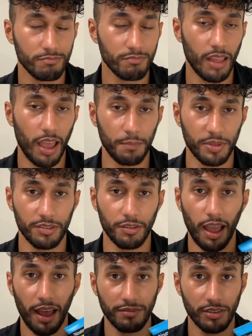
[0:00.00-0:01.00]
happen to
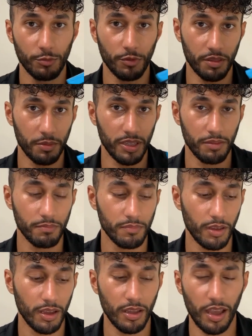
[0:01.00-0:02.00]
have it with me.
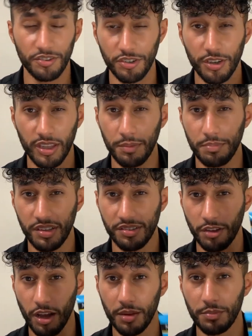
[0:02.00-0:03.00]
I usually keep this
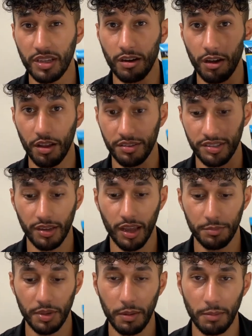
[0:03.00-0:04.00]
on me all the
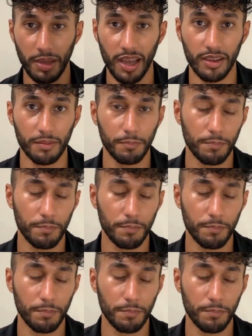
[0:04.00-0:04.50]
time in my bag.